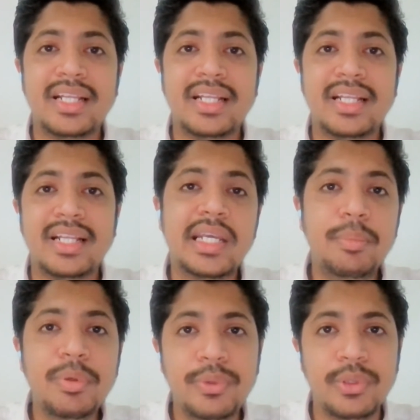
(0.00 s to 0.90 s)
that they
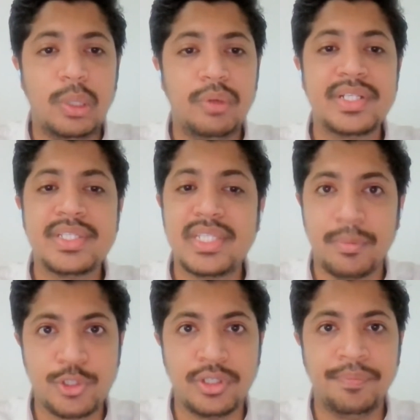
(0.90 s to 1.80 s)
are capable of
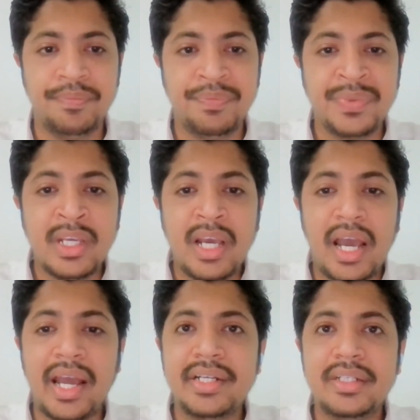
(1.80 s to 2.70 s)
conception.
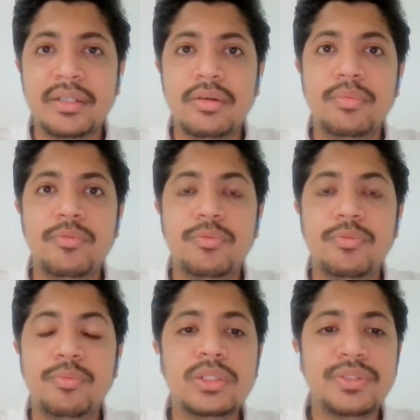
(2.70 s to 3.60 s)
And
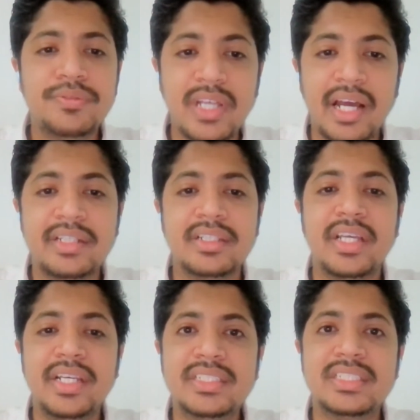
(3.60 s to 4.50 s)
because of
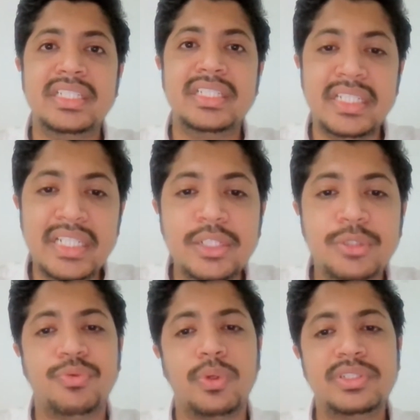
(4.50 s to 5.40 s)
that, there is a
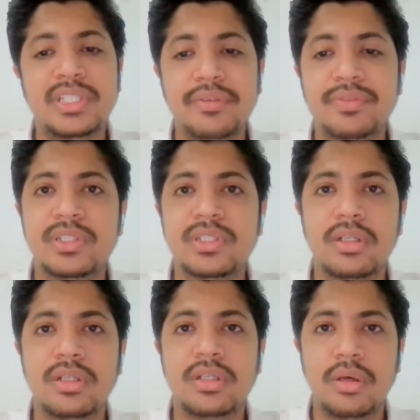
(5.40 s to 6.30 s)
need for
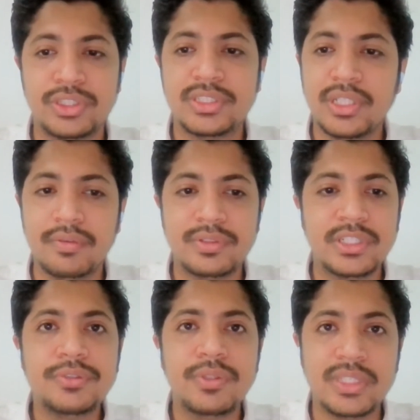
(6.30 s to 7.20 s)
safer abortion
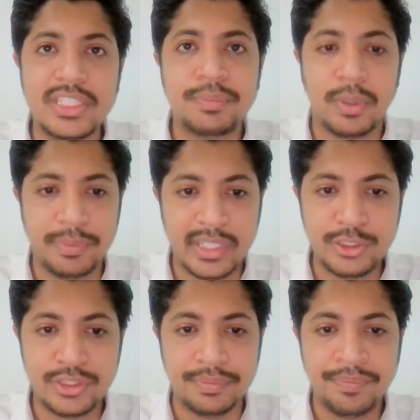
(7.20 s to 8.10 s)
services for these
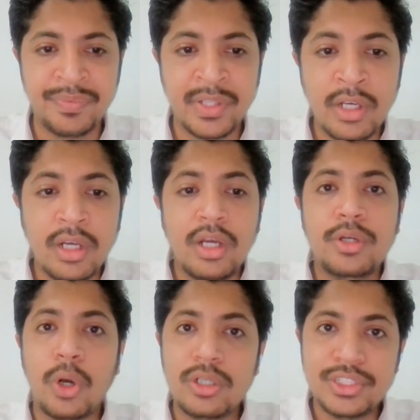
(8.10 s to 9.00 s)
populations.
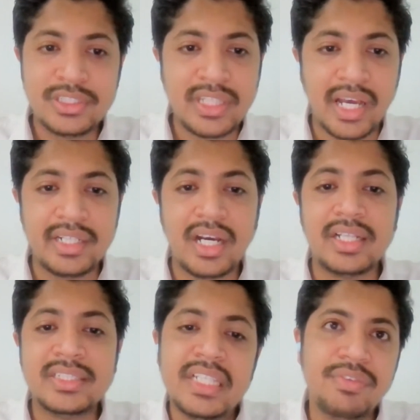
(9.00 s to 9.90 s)
Not just
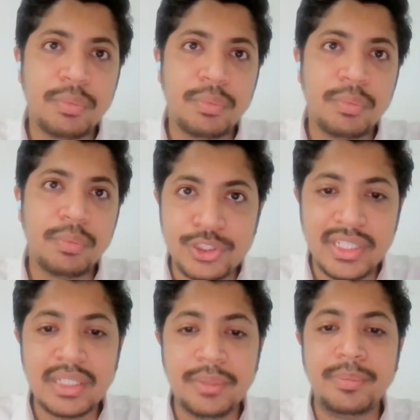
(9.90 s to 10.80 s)
that, unsafe
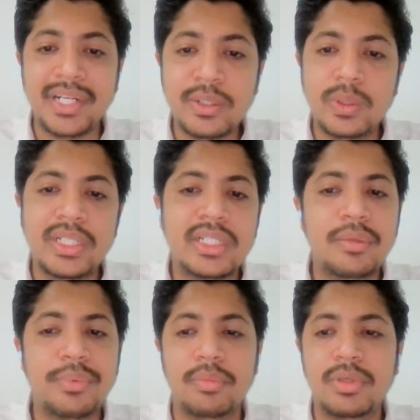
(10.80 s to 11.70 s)
abortion is a medical
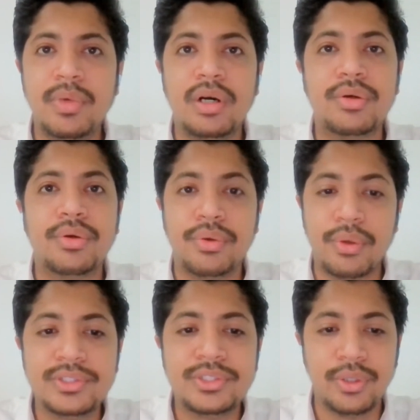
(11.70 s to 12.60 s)
legal problem
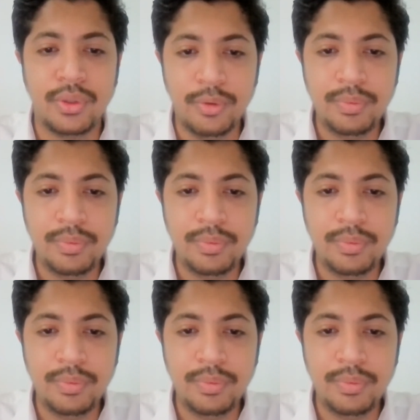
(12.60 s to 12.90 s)
across the